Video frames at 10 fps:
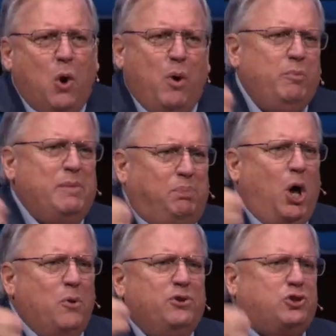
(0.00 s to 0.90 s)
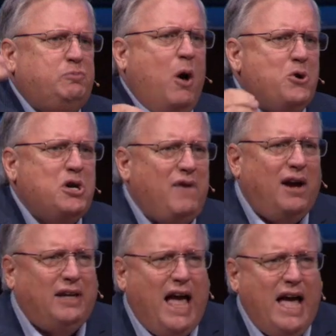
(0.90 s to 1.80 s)
When we blow the smoke of
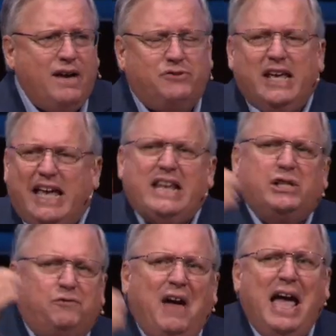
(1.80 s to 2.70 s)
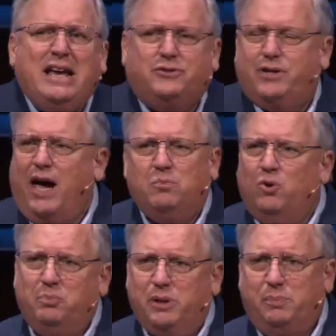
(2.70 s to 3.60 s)
our lives in His face, God
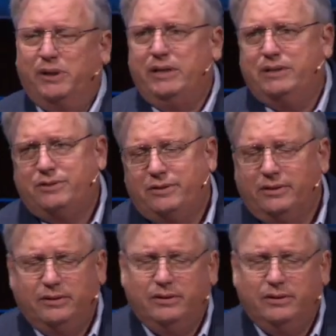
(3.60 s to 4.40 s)
won't be pleased.